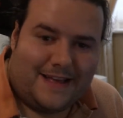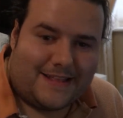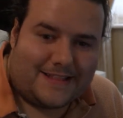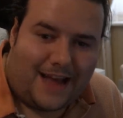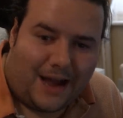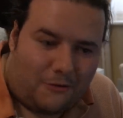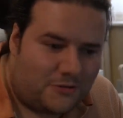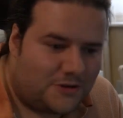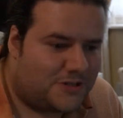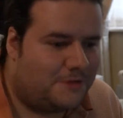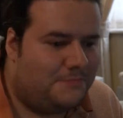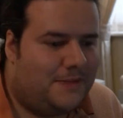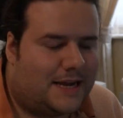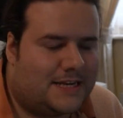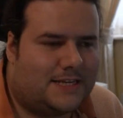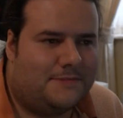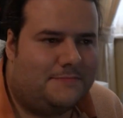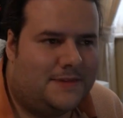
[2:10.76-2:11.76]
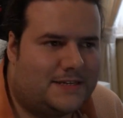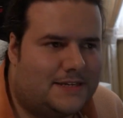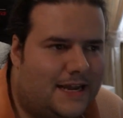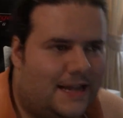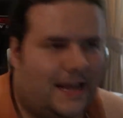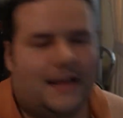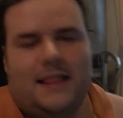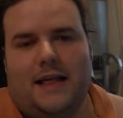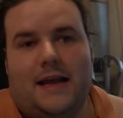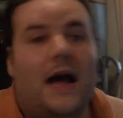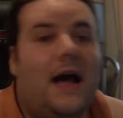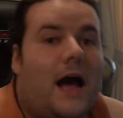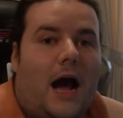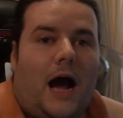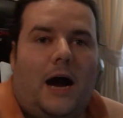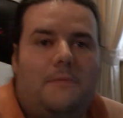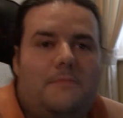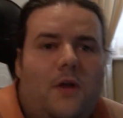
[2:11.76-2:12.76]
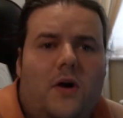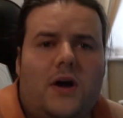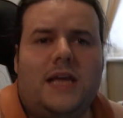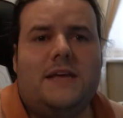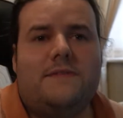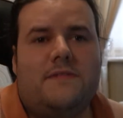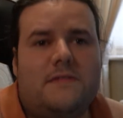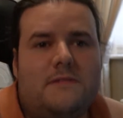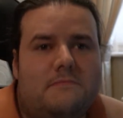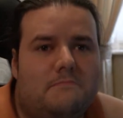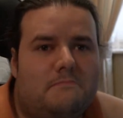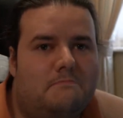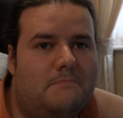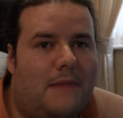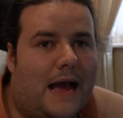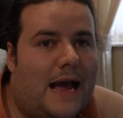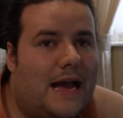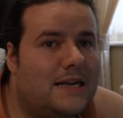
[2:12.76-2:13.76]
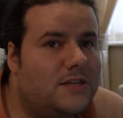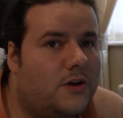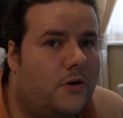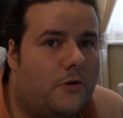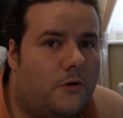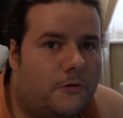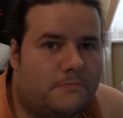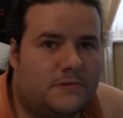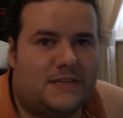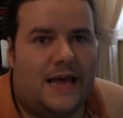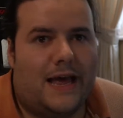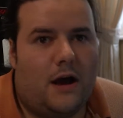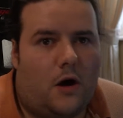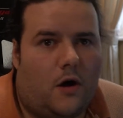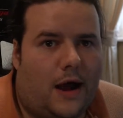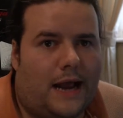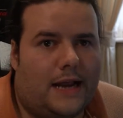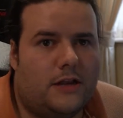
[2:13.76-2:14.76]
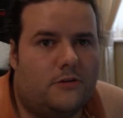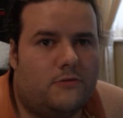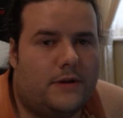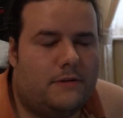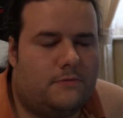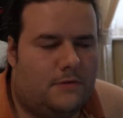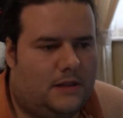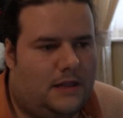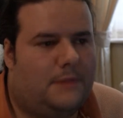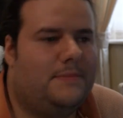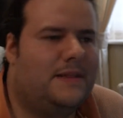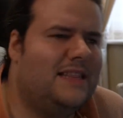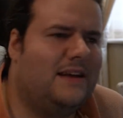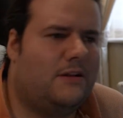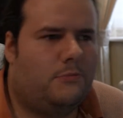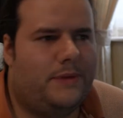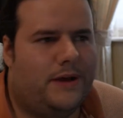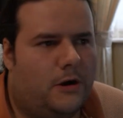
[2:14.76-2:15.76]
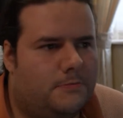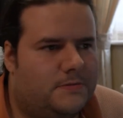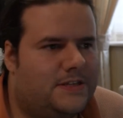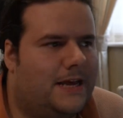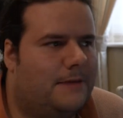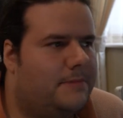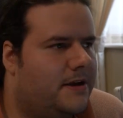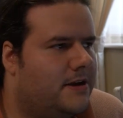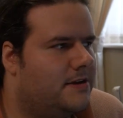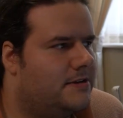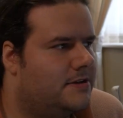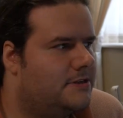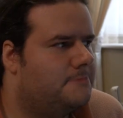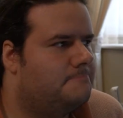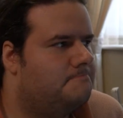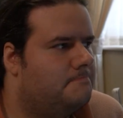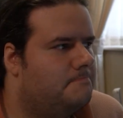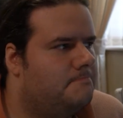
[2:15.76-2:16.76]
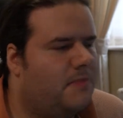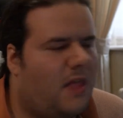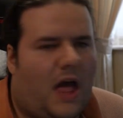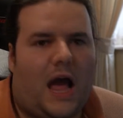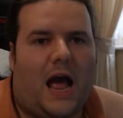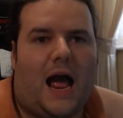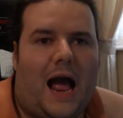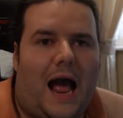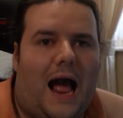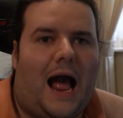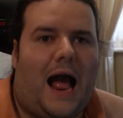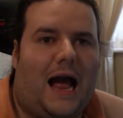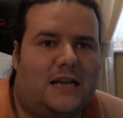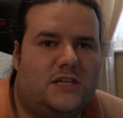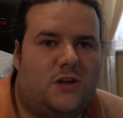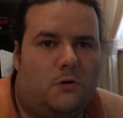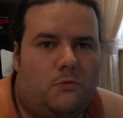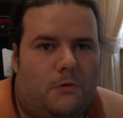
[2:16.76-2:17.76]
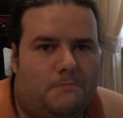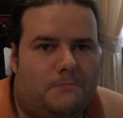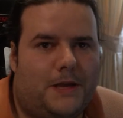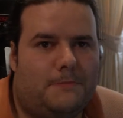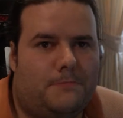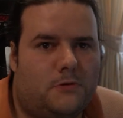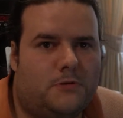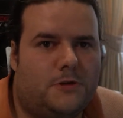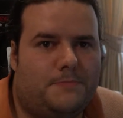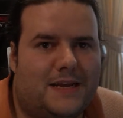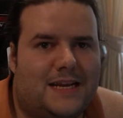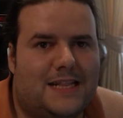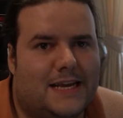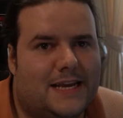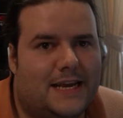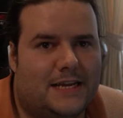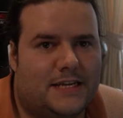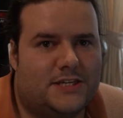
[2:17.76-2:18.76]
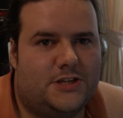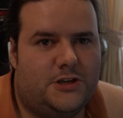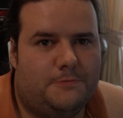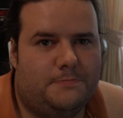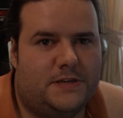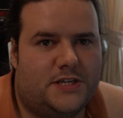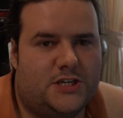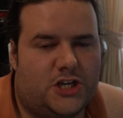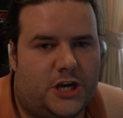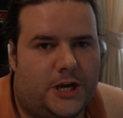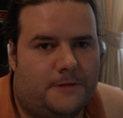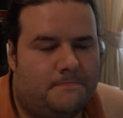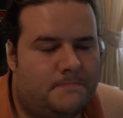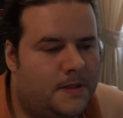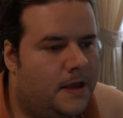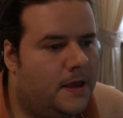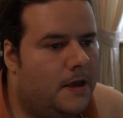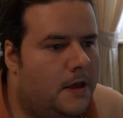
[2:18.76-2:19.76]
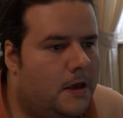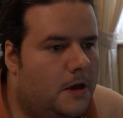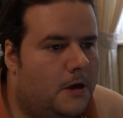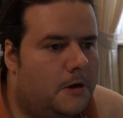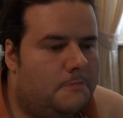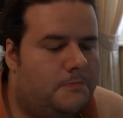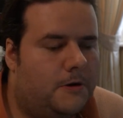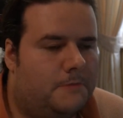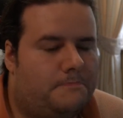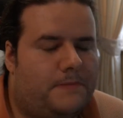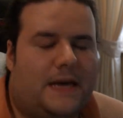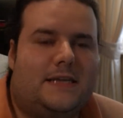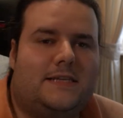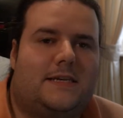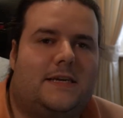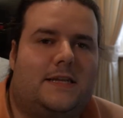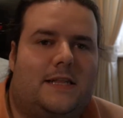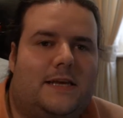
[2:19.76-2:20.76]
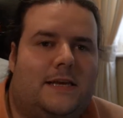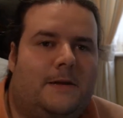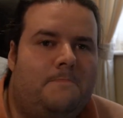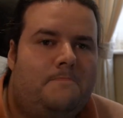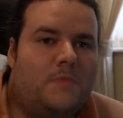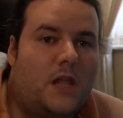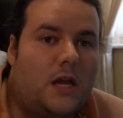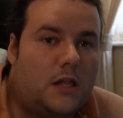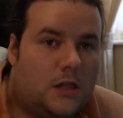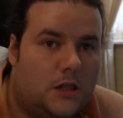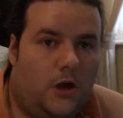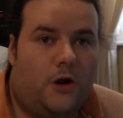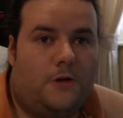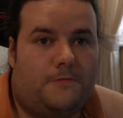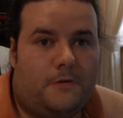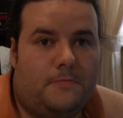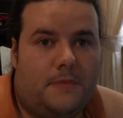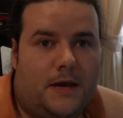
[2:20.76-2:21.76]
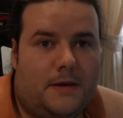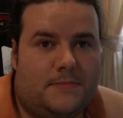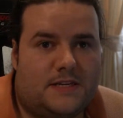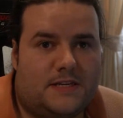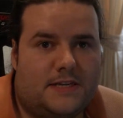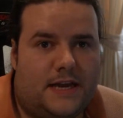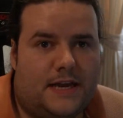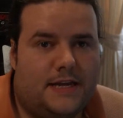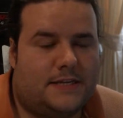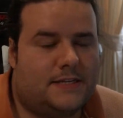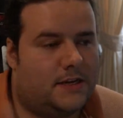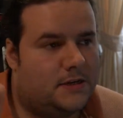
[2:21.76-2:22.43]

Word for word: That was a massive mistake. Like, I'm not even mad or upset or angry. Well, I'm a little bit upset because I don't want people to be clicking stupid shit. But basically, learn from my mistakes.